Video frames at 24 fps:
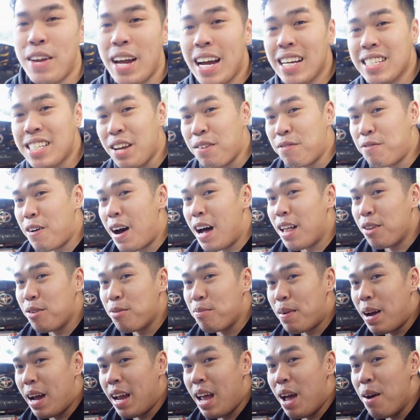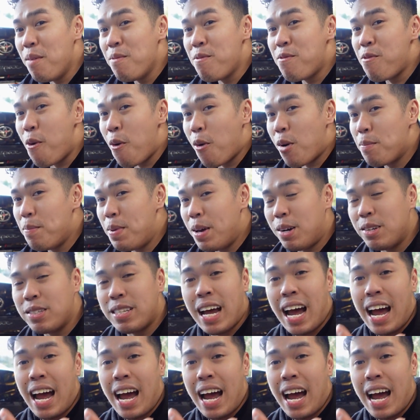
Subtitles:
you guys had followed my M4 build,